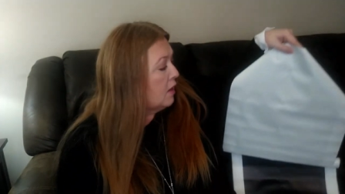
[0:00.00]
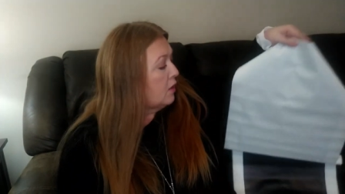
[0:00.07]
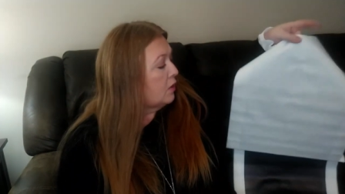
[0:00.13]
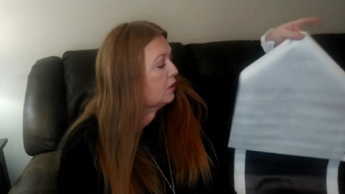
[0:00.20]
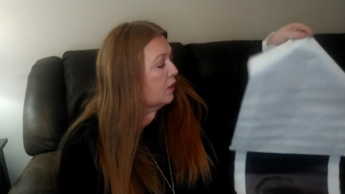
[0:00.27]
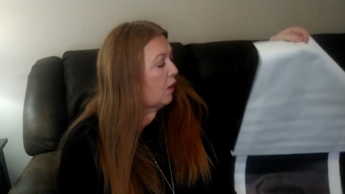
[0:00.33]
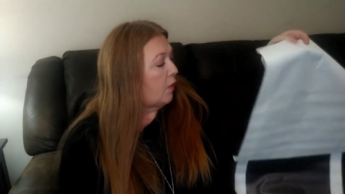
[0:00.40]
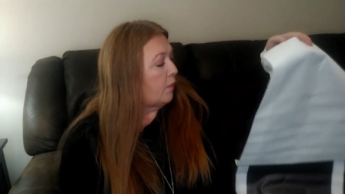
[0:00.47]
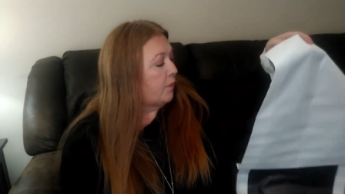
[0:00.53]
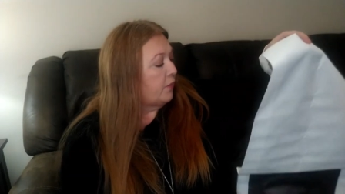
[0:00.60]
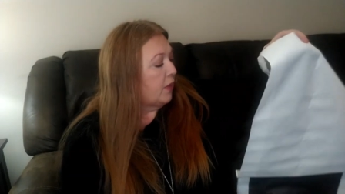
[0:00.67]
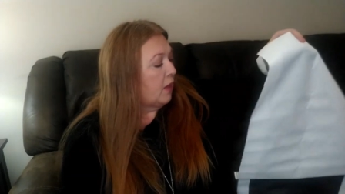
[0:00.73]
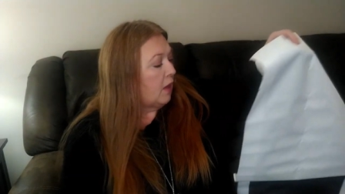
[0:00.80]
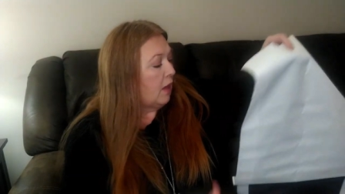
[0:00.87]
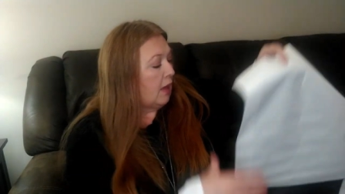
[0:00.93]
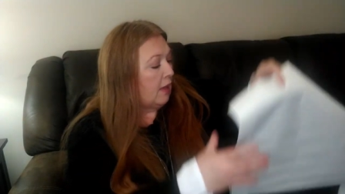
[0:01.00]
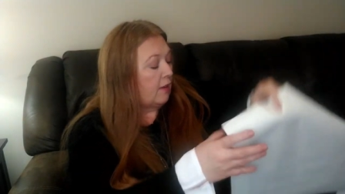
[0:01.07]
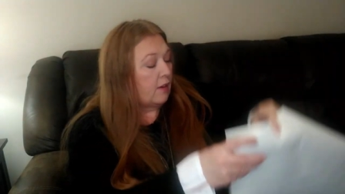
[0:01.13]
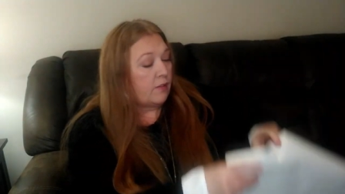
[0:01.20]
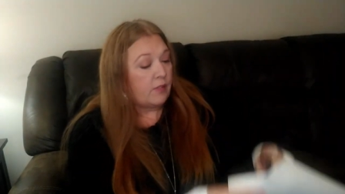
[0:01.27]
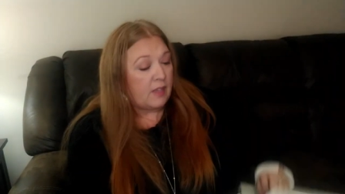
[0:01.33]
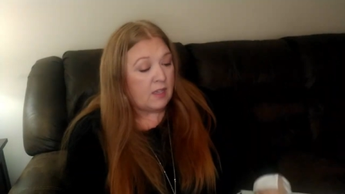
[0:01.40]
So, and
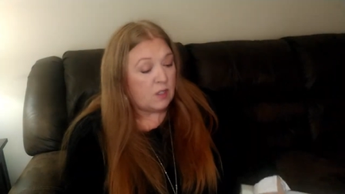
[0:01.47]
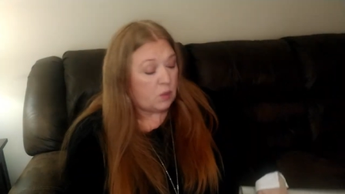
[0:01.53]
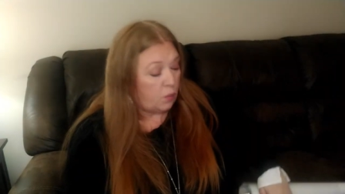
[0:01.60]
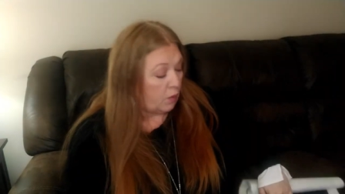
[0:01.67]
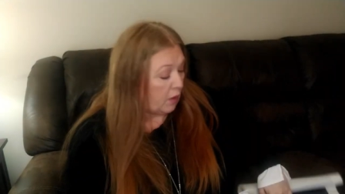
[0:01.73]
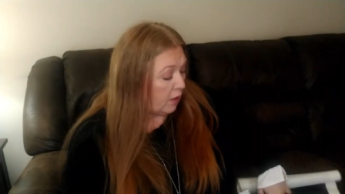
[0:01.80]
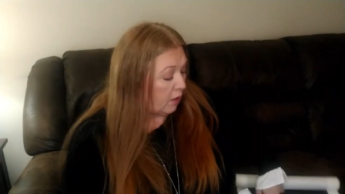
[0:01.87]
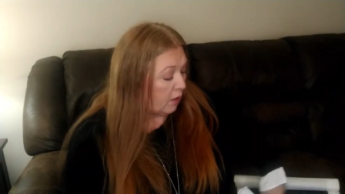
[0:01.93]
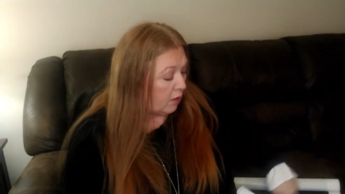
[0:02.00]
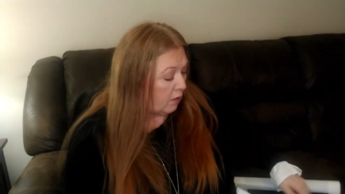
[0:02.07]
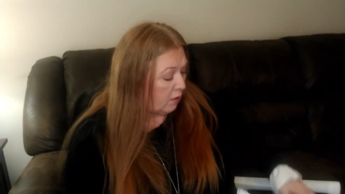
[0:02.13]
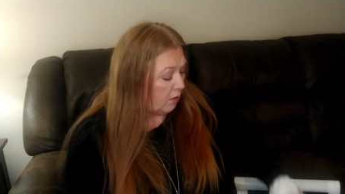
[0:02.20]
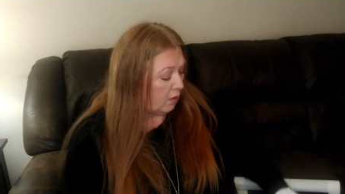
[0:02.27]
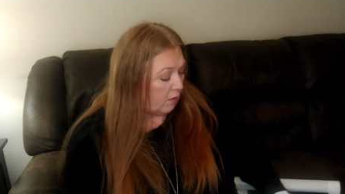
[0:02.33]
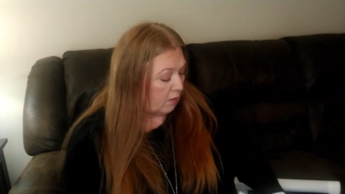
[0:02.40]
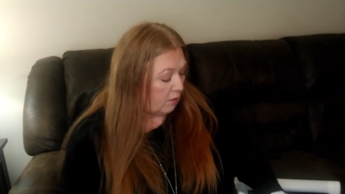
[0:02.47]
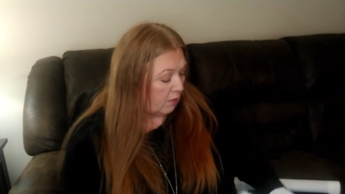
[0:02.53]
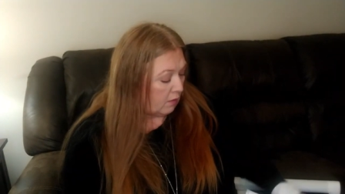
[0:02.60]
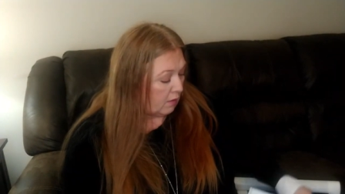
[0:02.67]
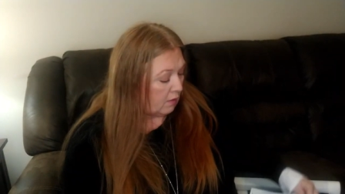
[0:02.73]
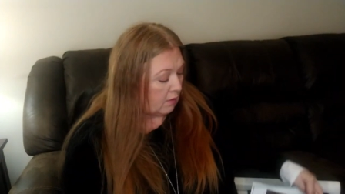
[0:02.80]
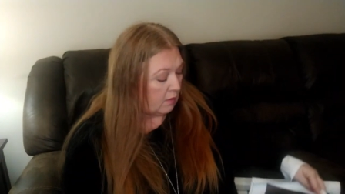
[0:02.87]
these were
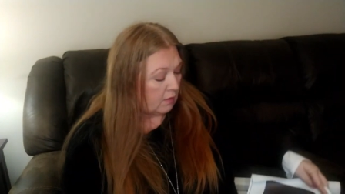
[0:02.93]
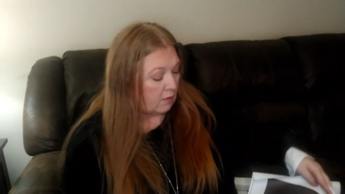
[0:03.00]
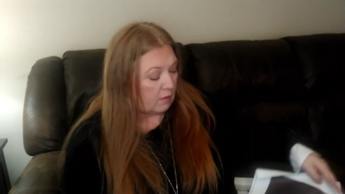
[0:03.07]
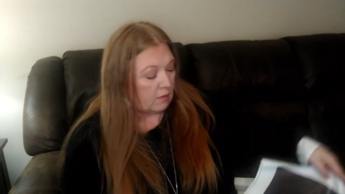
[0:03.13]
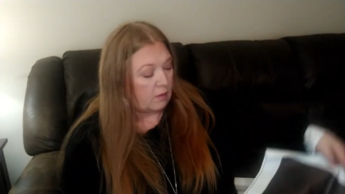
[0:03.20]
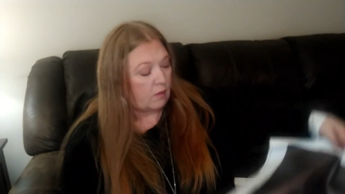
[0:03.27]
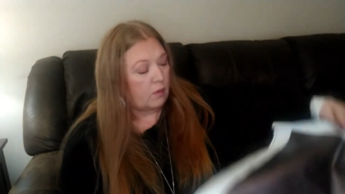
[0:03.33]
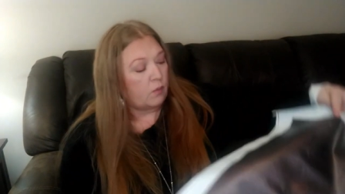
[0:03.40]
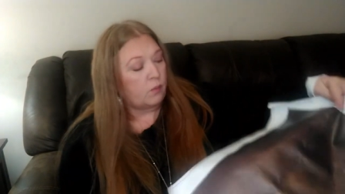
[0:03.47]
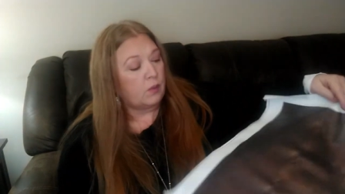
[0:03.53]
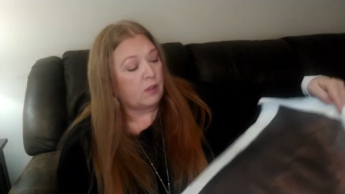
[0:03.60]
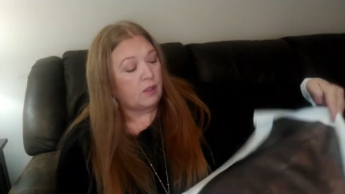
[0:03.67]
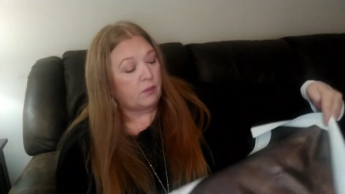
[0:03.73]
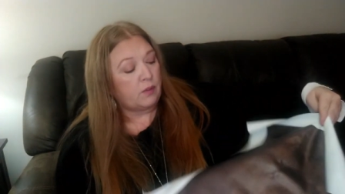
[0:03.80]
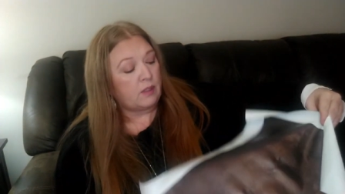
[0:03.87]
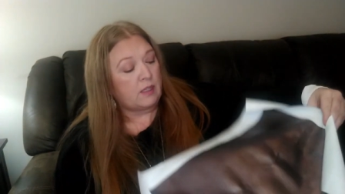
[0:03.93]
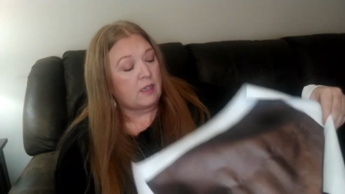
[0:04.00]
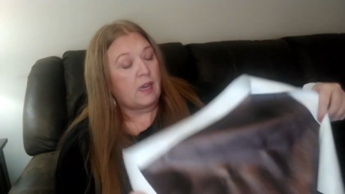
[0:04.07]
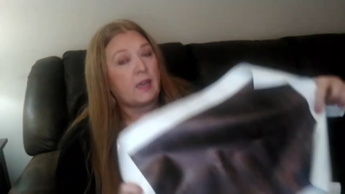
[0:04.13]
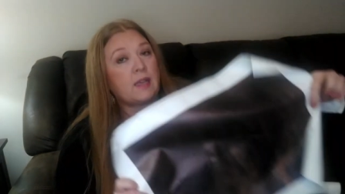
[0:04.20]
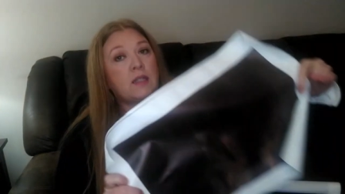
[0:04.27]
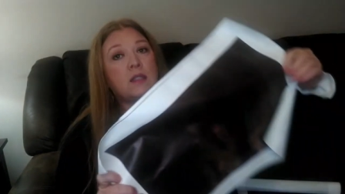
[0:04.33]
really, really
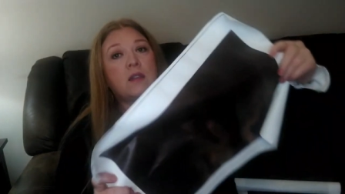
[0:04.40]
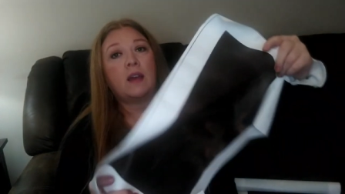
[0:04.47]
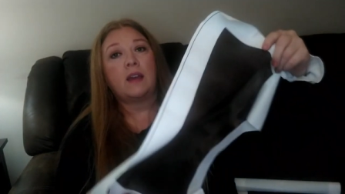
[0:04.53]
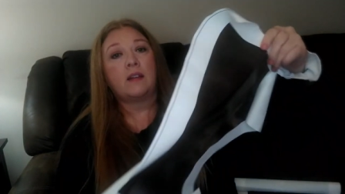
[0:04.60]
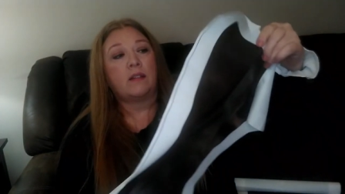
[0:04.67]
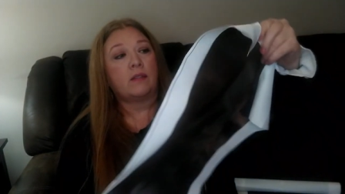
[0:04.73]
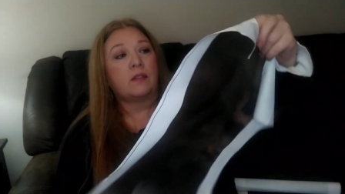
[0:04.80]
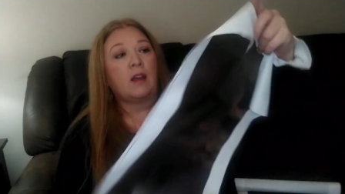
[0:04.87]
nice. Like,